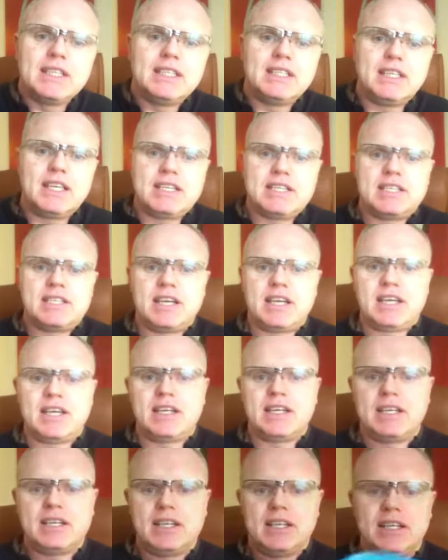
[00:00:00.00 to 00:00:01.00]
This
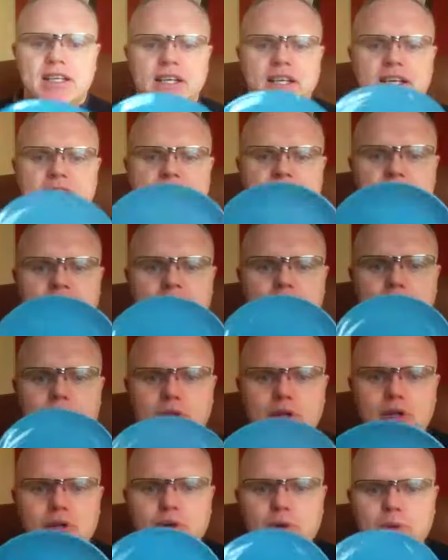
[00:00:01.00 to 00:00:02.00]
here is a
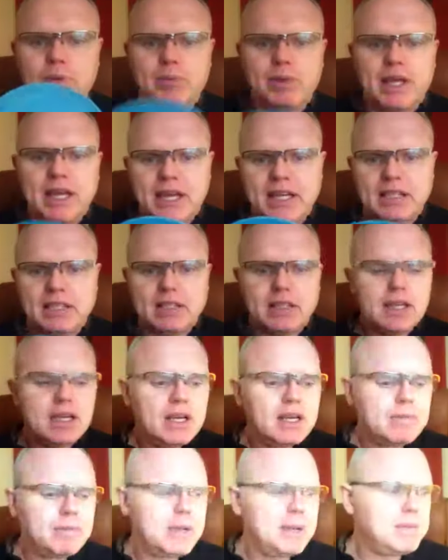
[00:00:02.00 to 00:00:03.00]
blue plate.
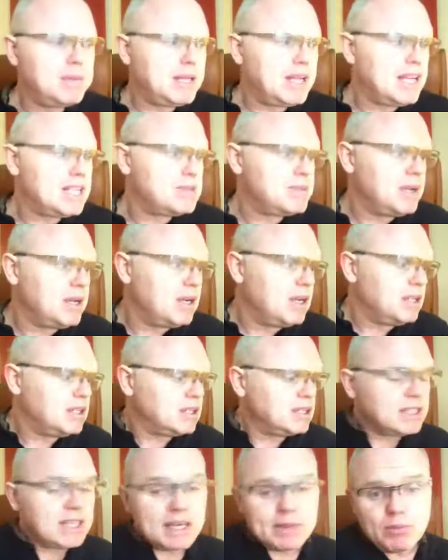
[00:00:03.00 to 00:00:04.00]
People ask me all the
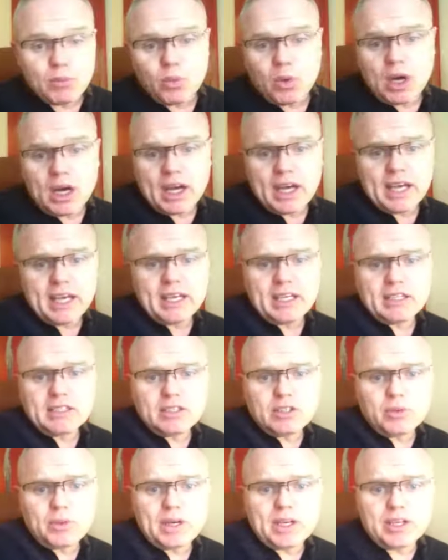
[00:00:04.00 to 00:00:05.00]
time, why
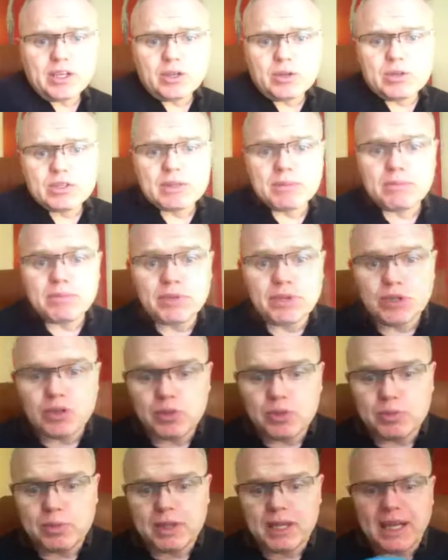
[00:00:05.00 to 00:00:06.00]
do I use a
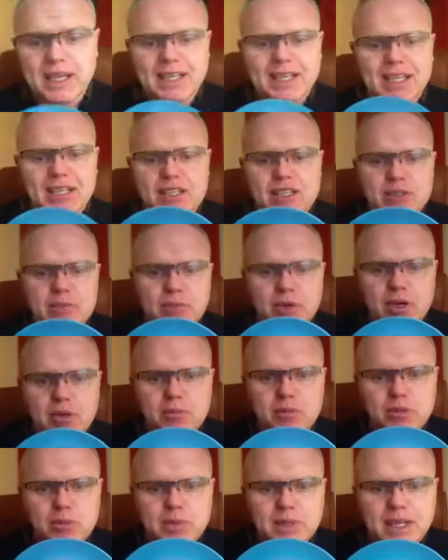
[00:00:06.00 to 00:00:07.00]
blue plate and a small
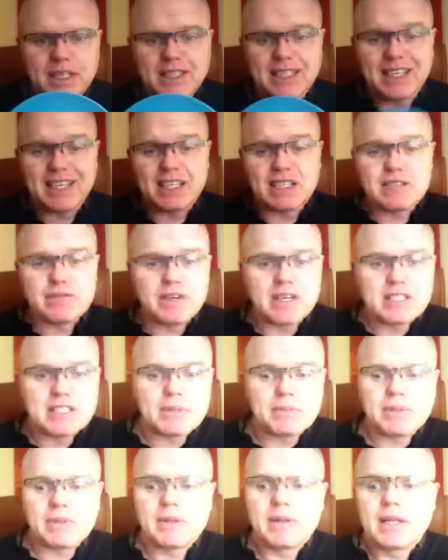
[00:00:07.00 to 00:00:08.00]
blue plate to eat? It's very
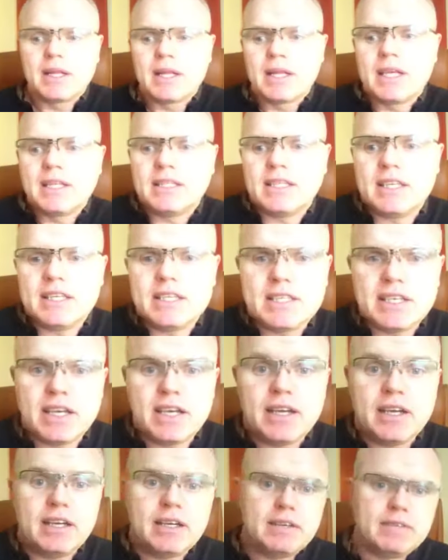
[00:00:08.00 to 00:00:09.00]
simple. This
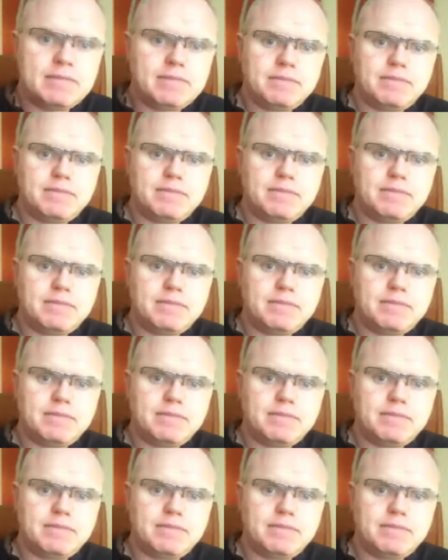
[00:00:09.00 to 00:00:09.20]
here